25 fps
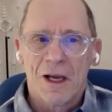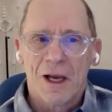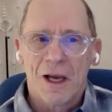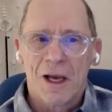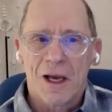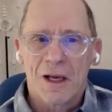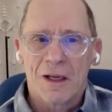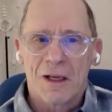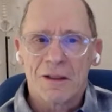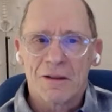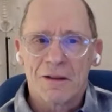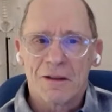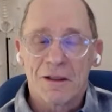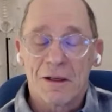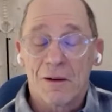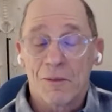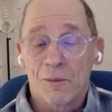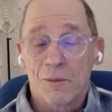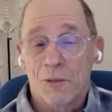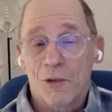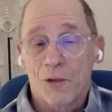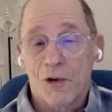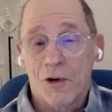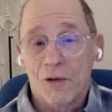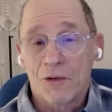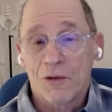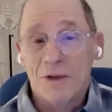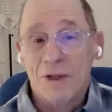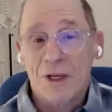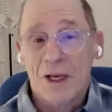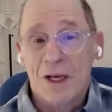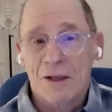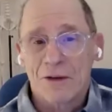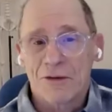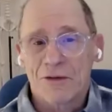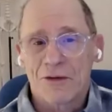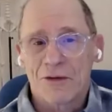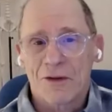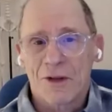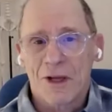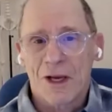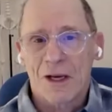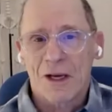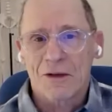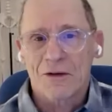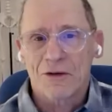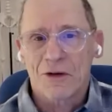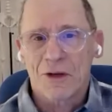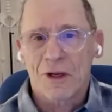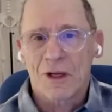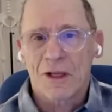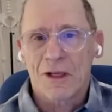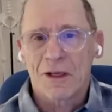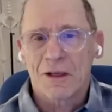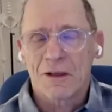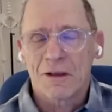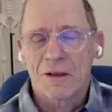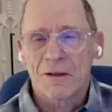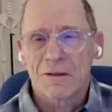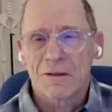and protest, actually,